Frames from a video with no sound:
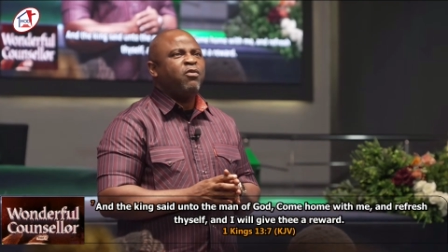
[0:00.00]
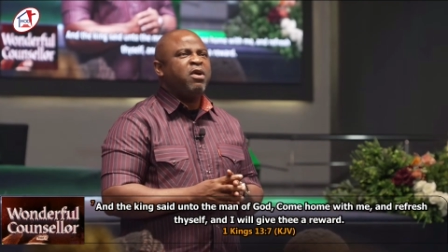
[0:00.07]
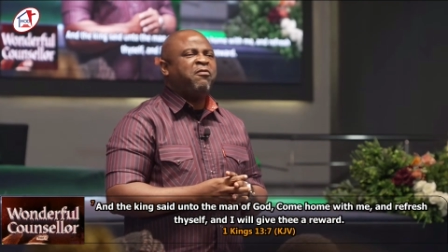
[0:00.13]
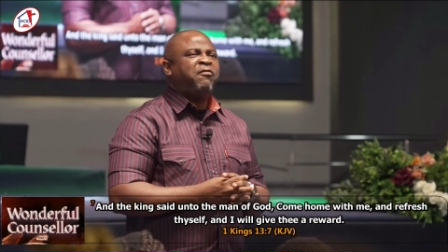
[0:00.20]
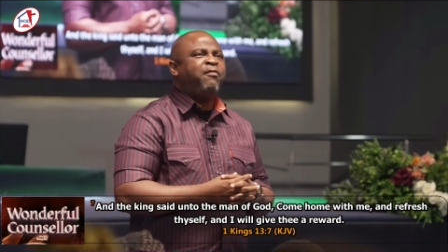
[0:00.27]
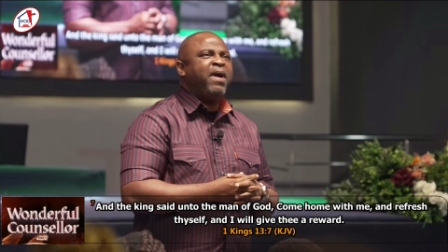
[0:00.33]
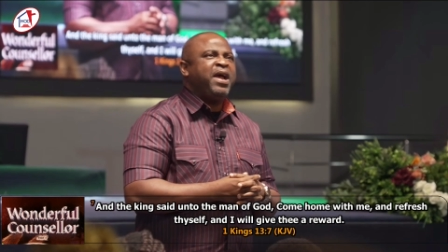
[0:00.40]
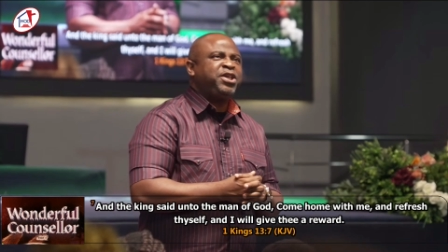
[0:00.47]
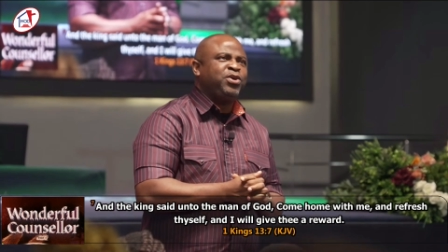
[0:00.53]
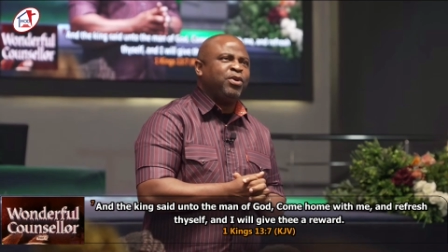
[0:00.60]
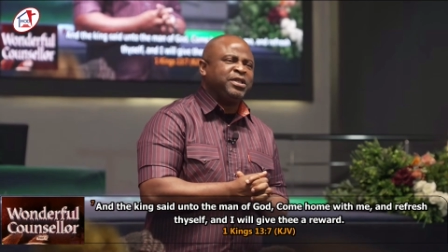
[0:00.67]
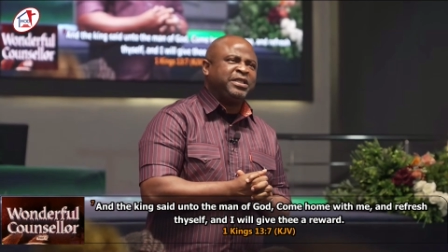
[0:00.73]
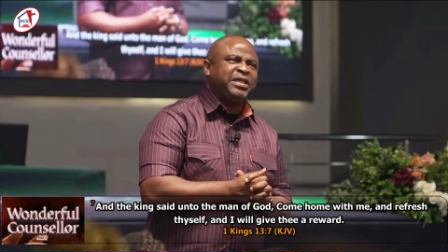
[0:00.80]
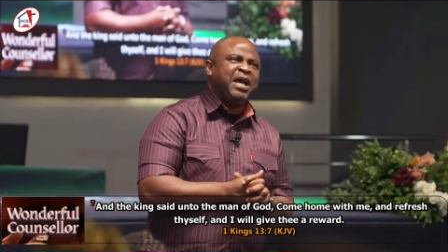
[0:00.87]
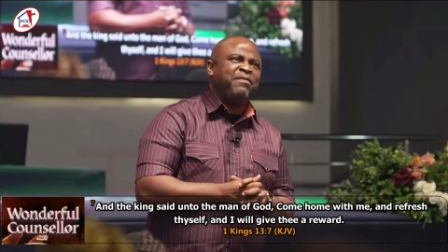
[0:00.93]

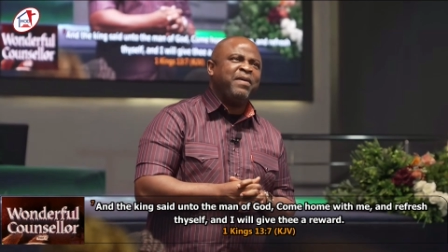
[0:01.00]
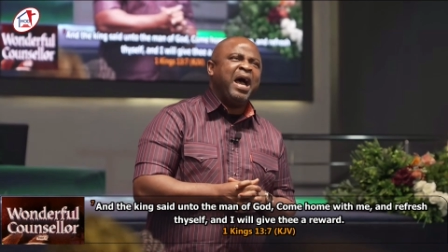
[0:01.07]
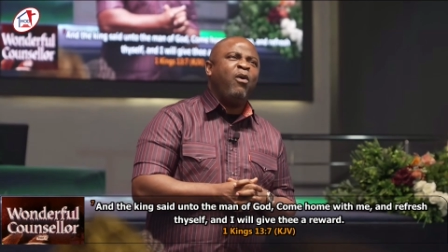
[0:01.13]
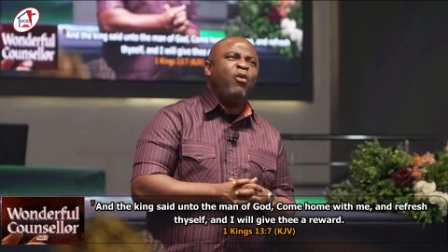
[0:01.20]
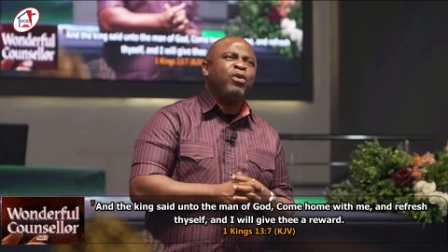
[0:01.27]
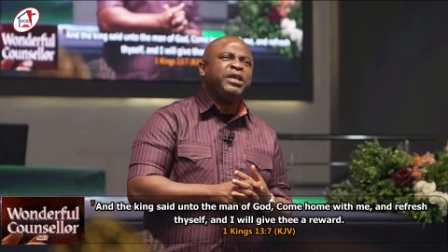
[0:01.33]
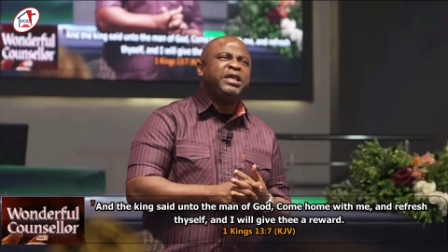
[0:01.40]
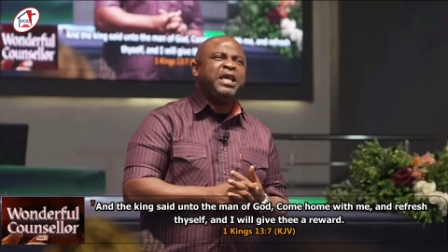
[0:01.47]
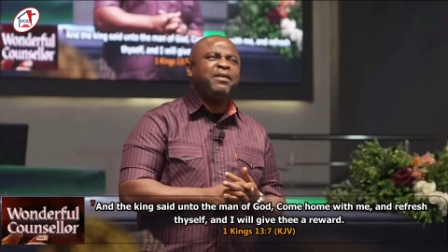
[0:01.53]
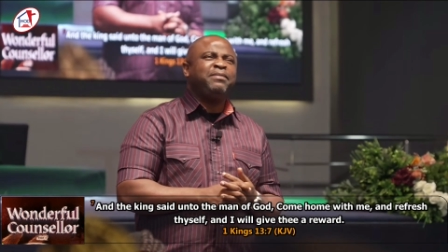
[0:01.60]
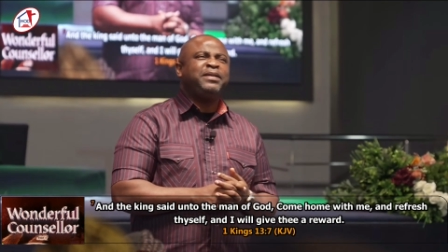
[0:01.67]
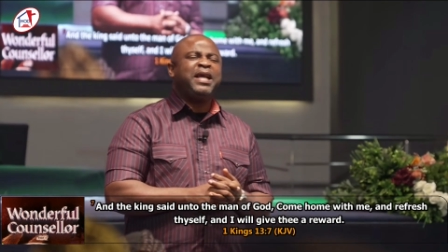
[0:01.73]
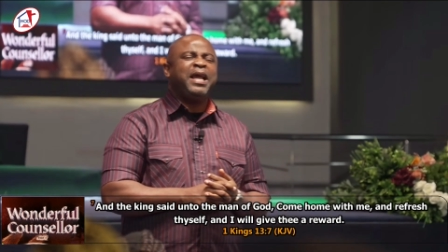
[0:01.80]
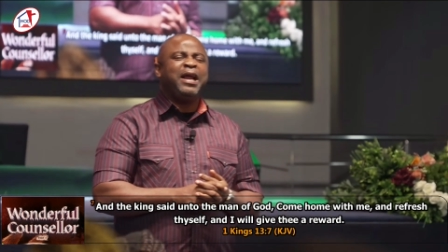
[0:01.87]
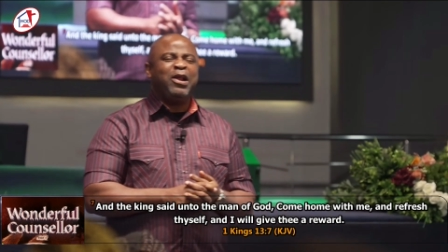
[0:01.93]
refresh yourself, I will
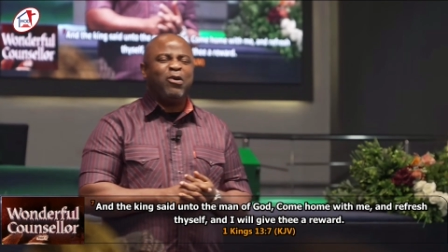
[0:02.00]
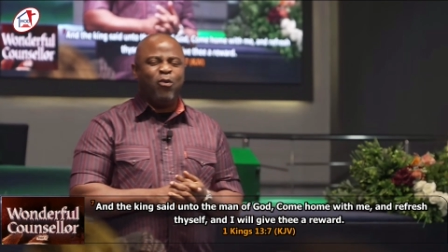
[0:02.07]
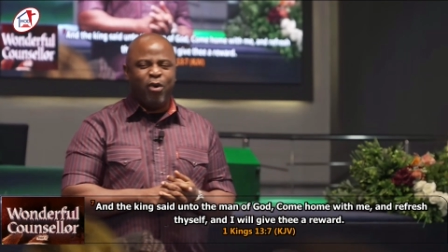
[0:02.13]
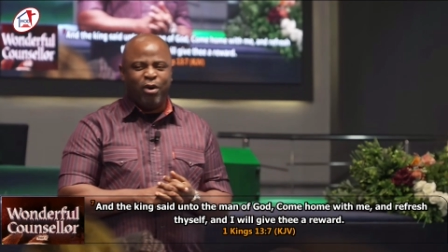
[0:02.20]
give thee a